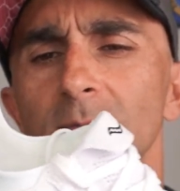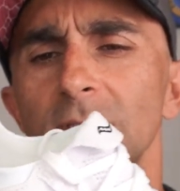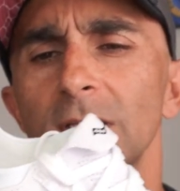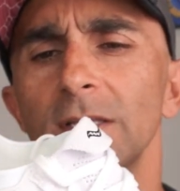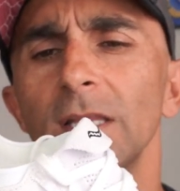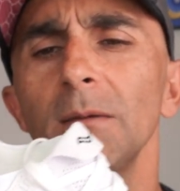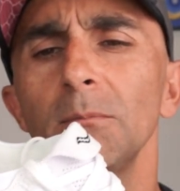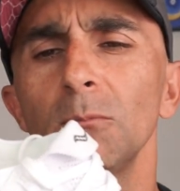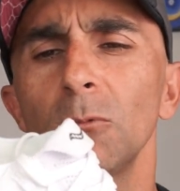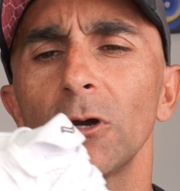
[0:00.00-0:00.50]
So
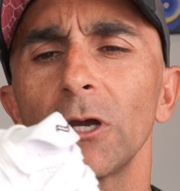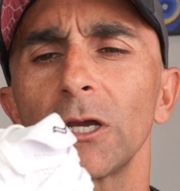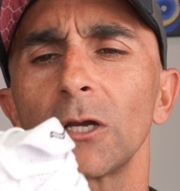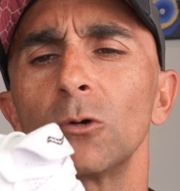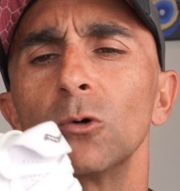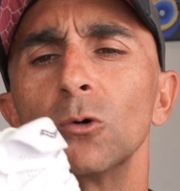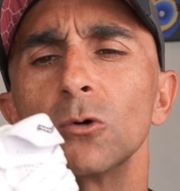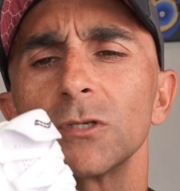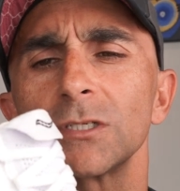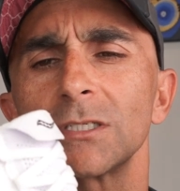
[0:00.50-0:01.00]
that might
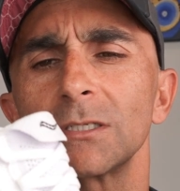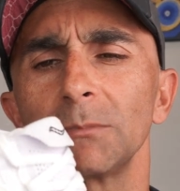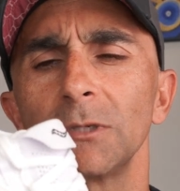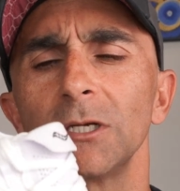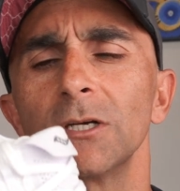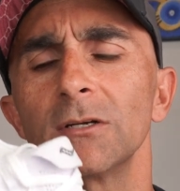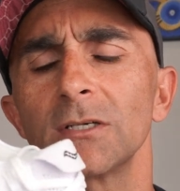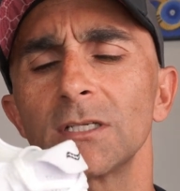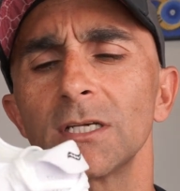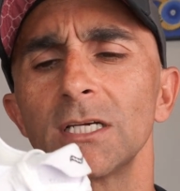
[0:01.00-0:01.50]
cause some
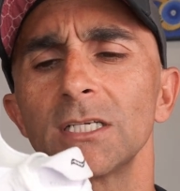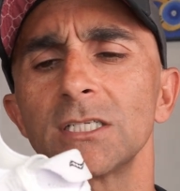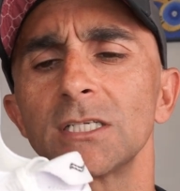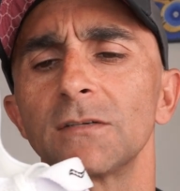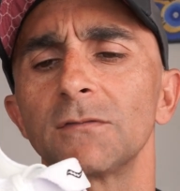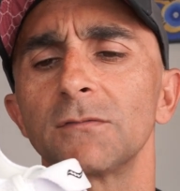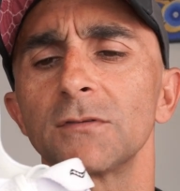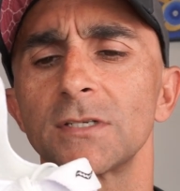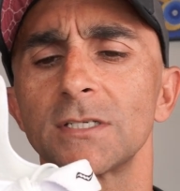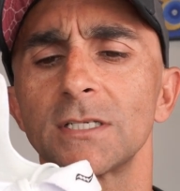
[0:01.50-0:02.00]

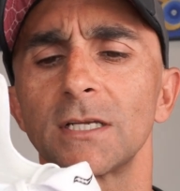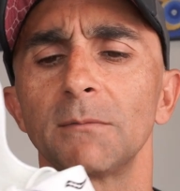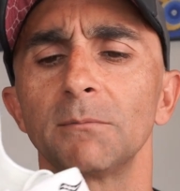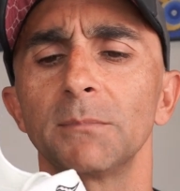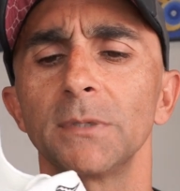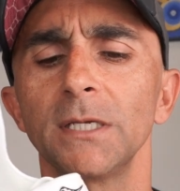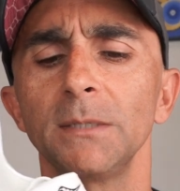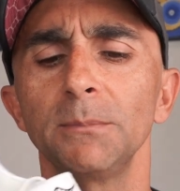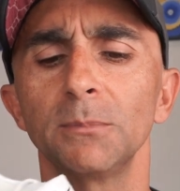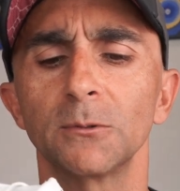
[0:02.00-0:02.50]
irritation for some
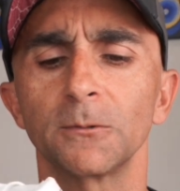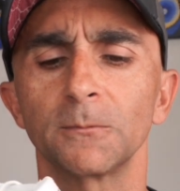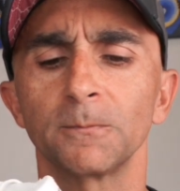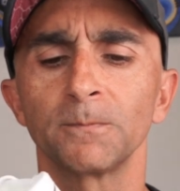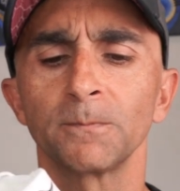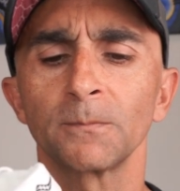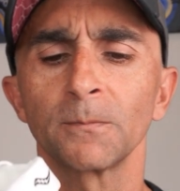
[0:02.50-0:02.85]
people.